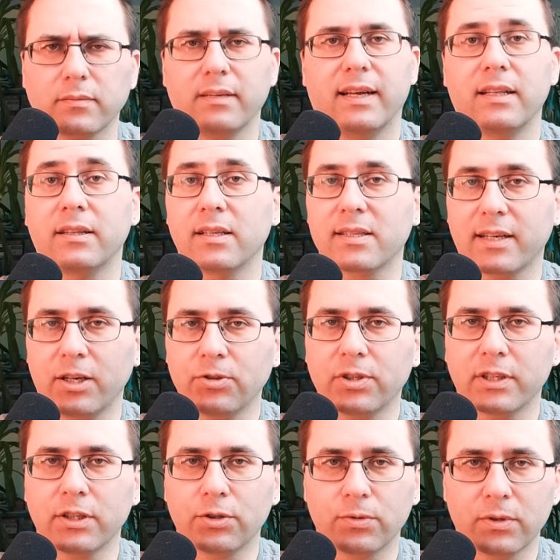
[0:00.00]
And it is
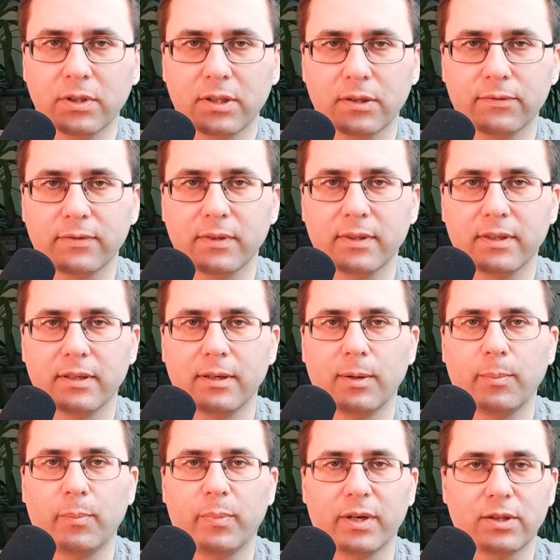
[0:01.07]
counterintuitive,
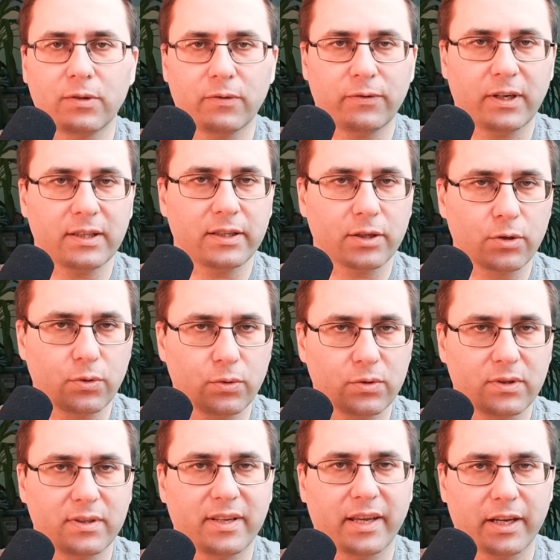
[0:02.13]
but to find a
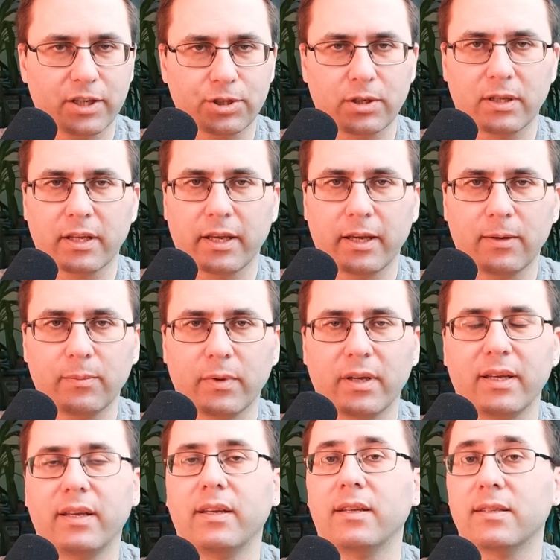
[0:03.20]
good casual game
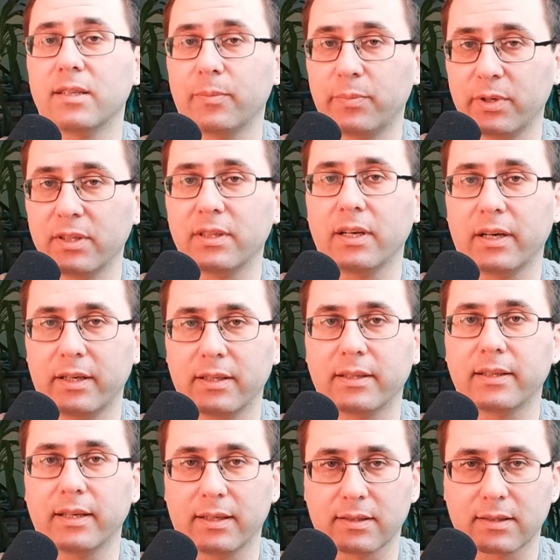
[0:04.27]
is a pretty hard
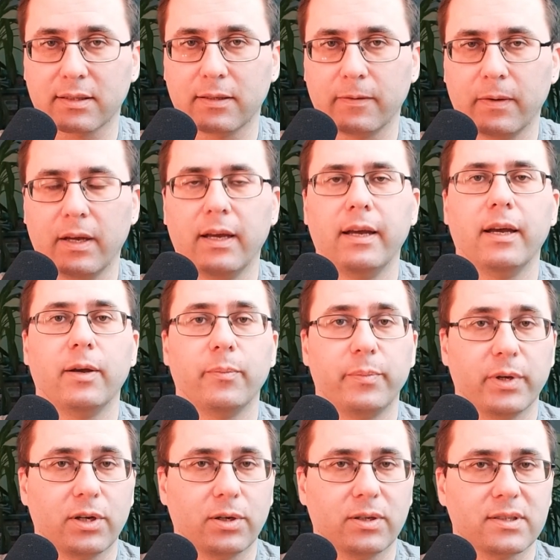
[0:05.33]
task
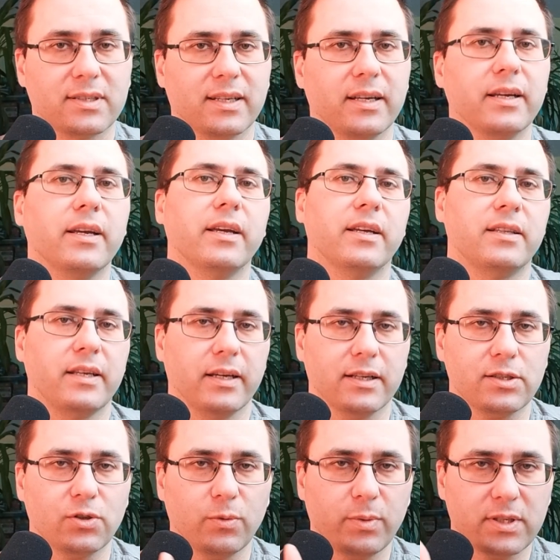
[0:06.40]
because it has
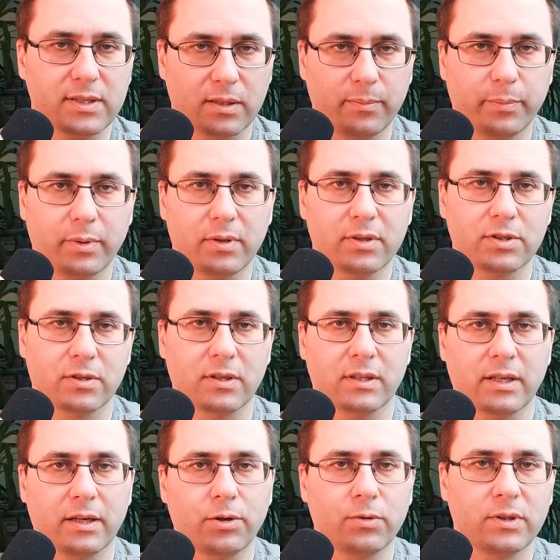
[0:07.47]
to be simple so that
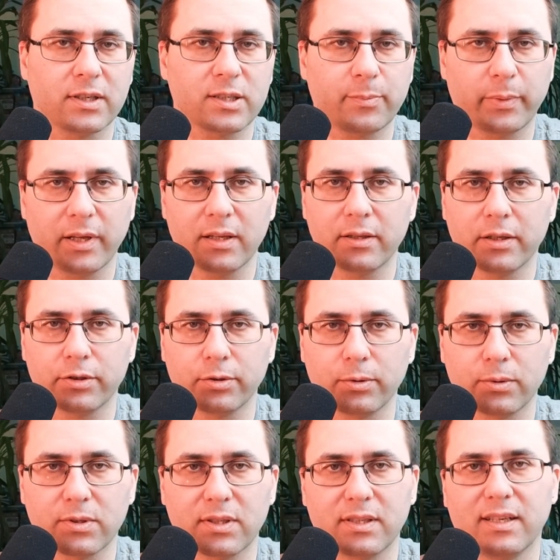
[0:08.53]
I could explain the
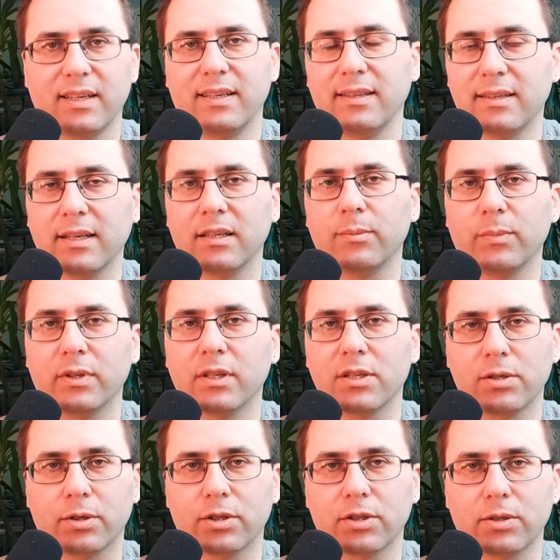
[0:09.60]
rules in 10 minutes
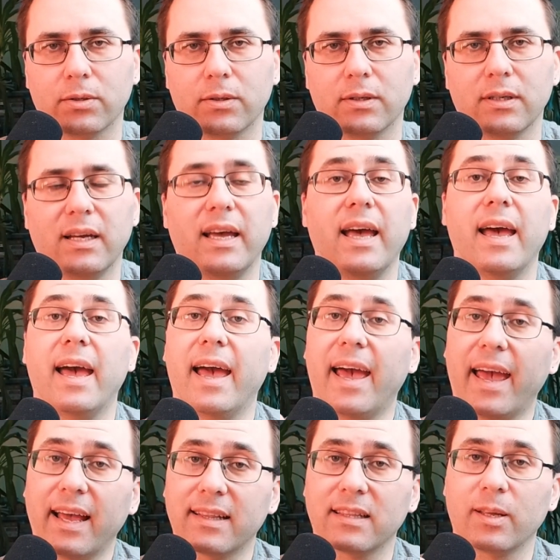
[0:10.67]
or so,
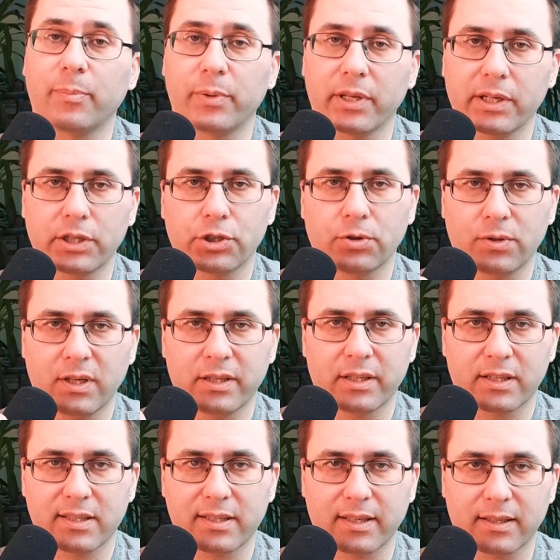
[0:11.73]
and the player should
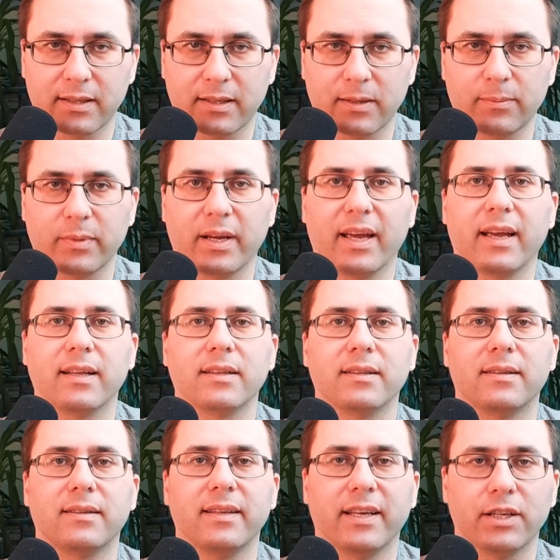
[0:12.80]
understand them and
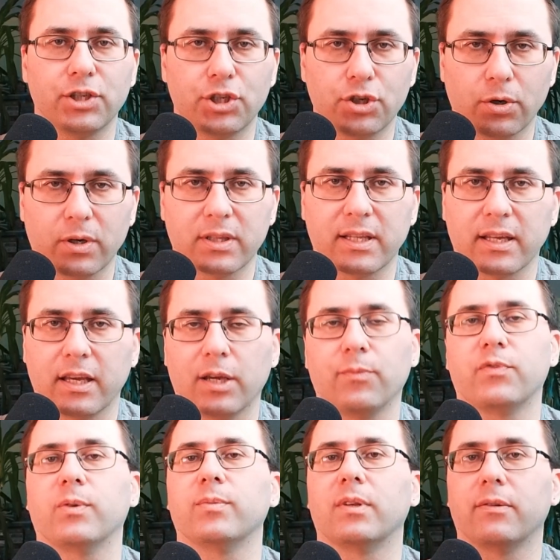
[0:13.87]
enjoy the game
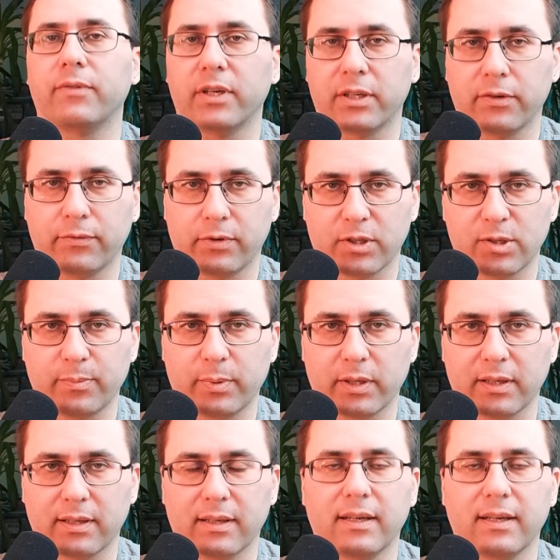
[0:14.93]
from the very first play.